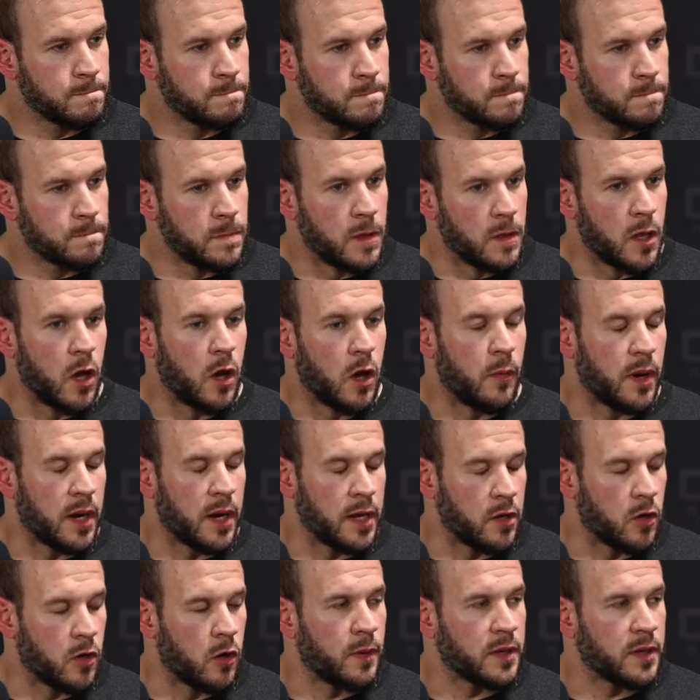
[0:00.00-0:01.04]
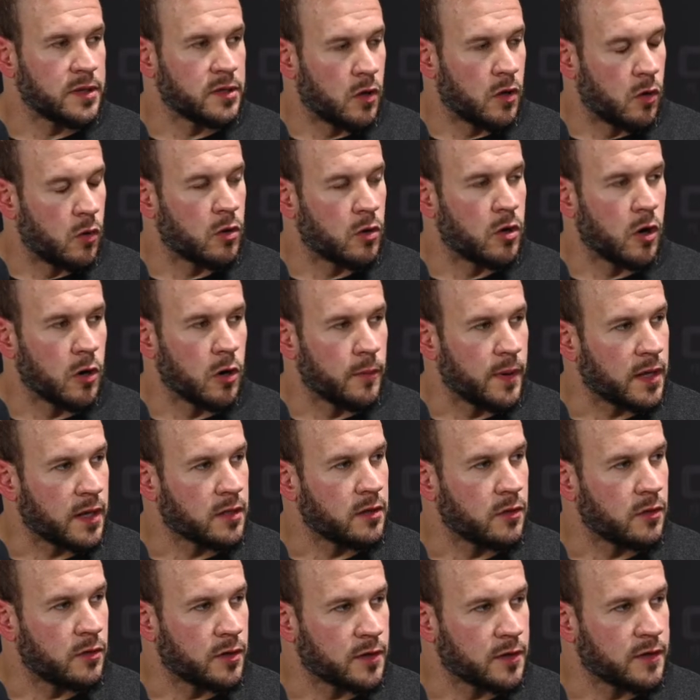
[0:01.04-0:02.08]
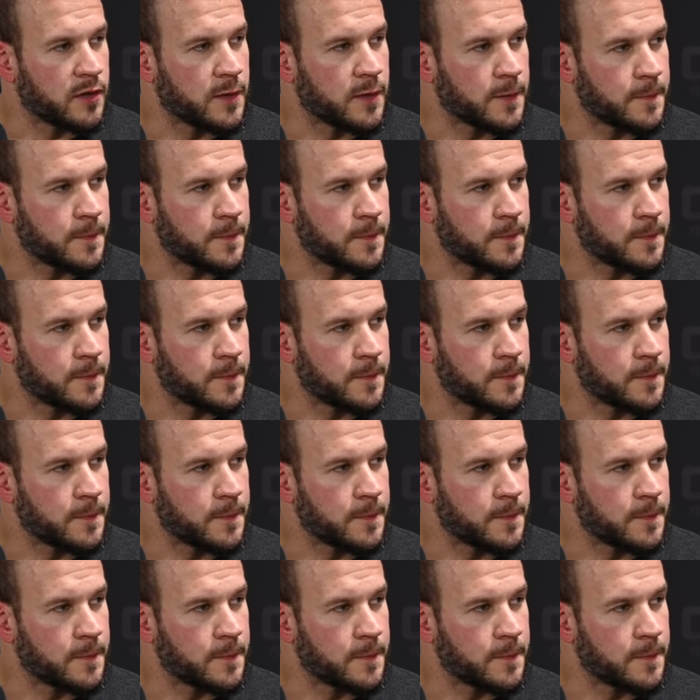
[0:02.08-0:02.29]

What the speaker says: No, but I know about the whole carb backloading thing.